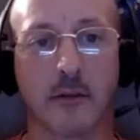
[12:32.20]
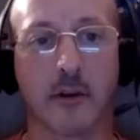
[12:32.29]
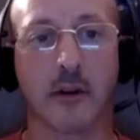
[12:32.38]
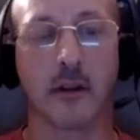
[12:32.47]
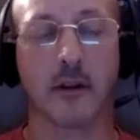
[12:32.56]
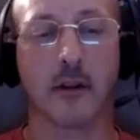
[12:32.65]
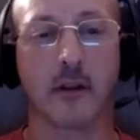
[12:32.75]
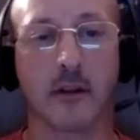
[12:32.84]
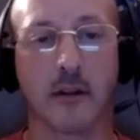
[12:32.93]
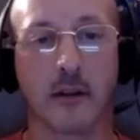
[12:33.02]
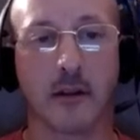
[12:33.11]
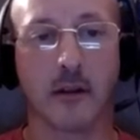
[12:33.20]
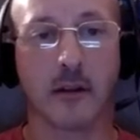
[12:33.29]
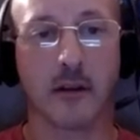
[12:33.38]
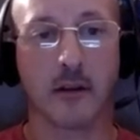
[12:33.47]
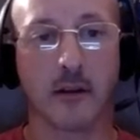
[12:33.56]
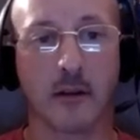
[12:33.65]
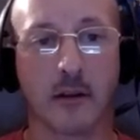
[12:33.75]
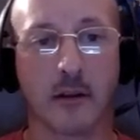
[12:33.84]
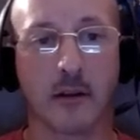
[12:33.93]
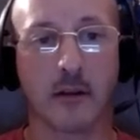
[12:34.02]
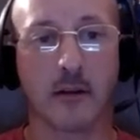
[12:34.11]

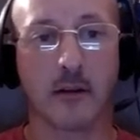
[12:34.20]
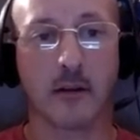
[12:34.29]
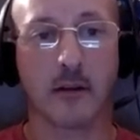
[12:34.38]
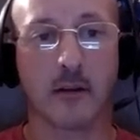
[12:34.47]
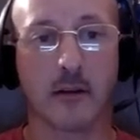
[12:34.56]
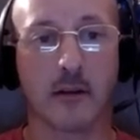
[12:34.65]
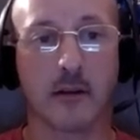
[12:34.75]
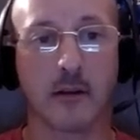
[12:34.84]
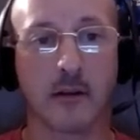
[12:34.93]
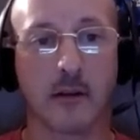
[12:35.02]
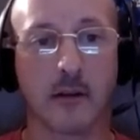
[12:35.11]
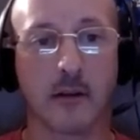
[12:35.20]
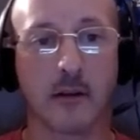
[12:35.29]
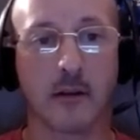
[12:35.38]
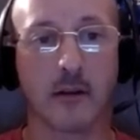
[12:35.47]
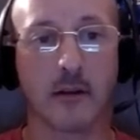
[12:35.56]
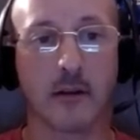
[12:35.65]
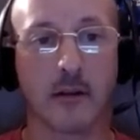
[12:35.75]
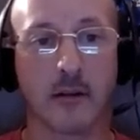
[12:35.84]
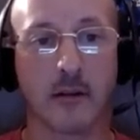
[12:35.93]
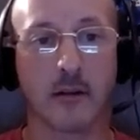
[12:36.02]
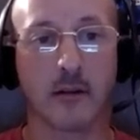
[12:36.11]

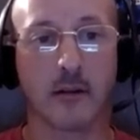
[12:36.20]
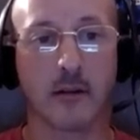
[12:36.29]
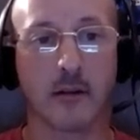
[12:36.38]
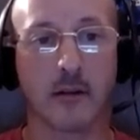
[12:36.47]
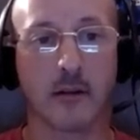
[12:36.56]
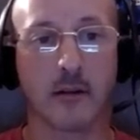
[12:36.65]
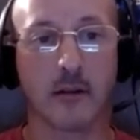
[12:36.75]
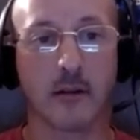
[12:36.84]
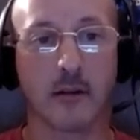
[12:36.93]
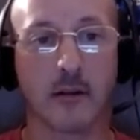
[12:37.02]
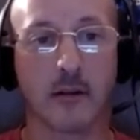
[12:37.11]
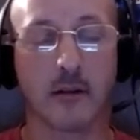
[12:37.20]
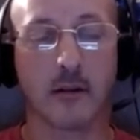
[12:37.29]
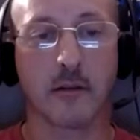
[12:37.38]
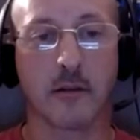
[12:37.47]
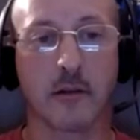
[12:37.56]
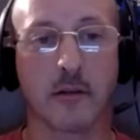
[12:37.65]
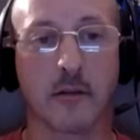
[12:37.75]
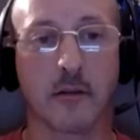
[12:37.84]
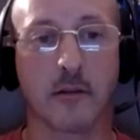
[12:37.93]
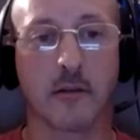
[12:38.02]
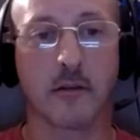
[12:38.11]

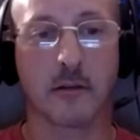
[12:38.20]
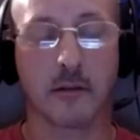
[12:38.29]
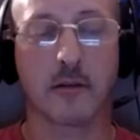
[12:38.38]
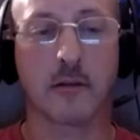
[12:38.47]
This person isn't speaking.